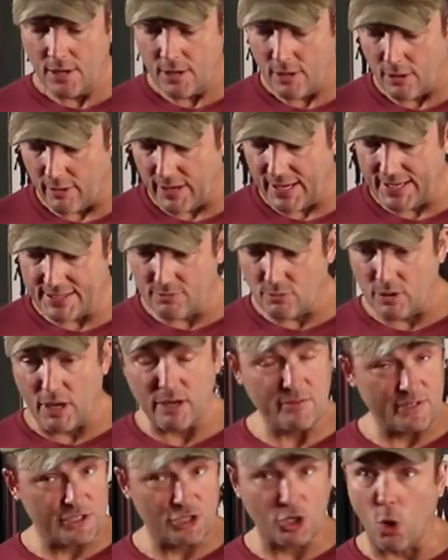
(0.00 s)
All right,
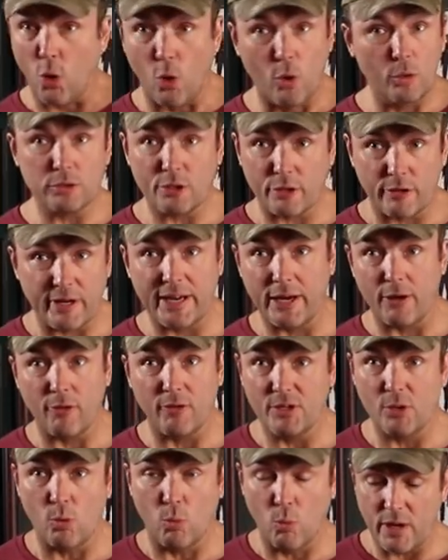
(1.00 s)
it's colder here
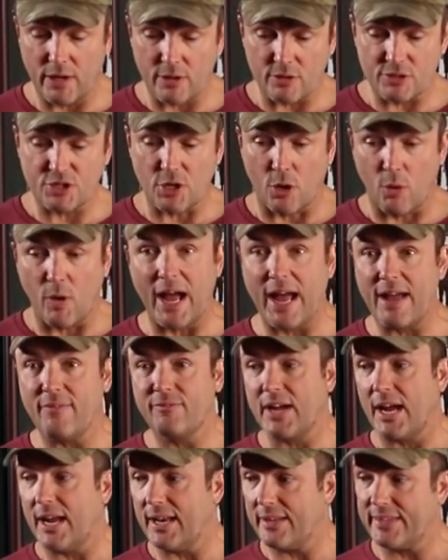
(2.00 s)
in the winter. So I've
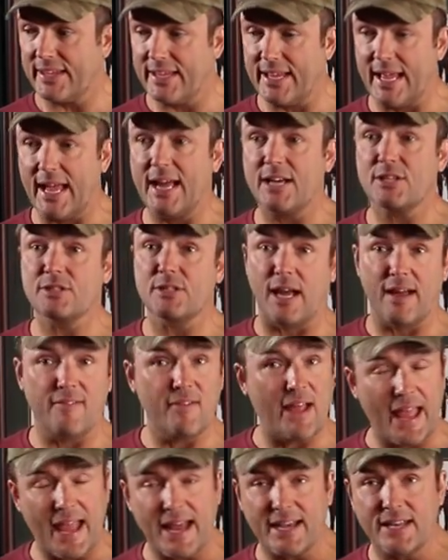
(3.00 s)
got I've
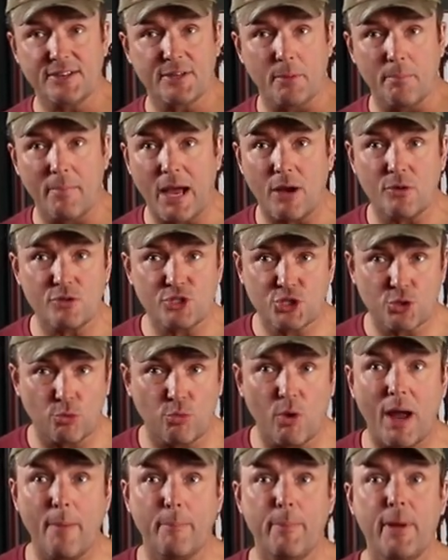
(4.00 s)
added the mountain
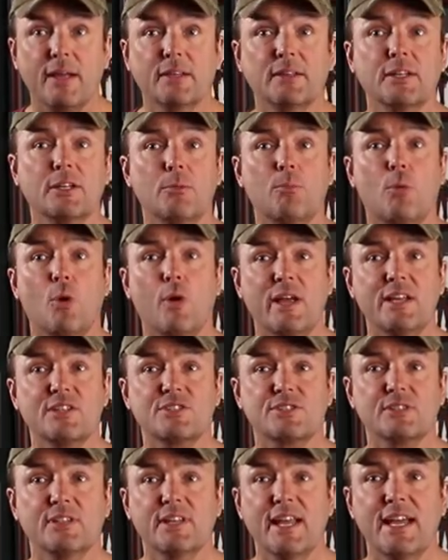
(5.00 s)
sherpa, a little more
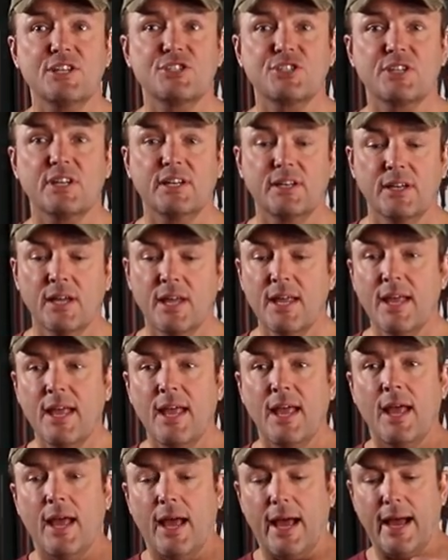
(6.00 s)
insulation,
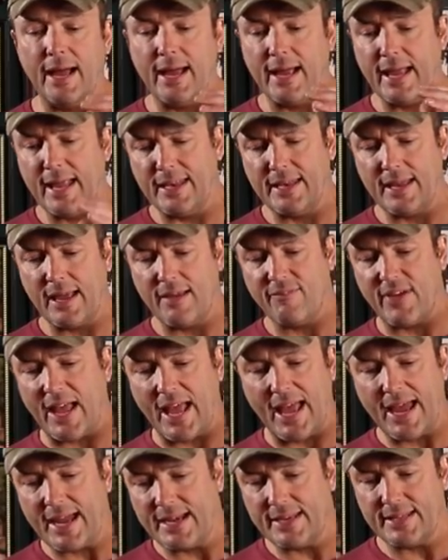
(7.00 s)
and I've
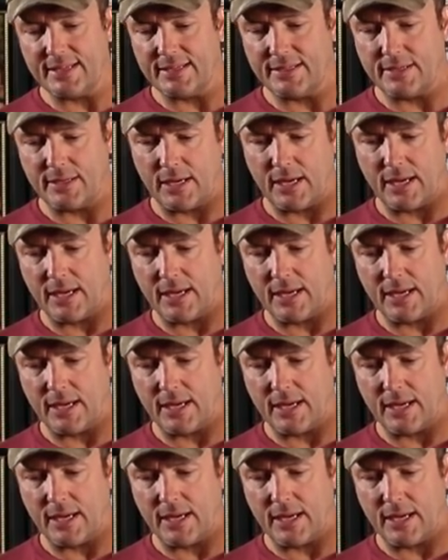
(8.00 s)
added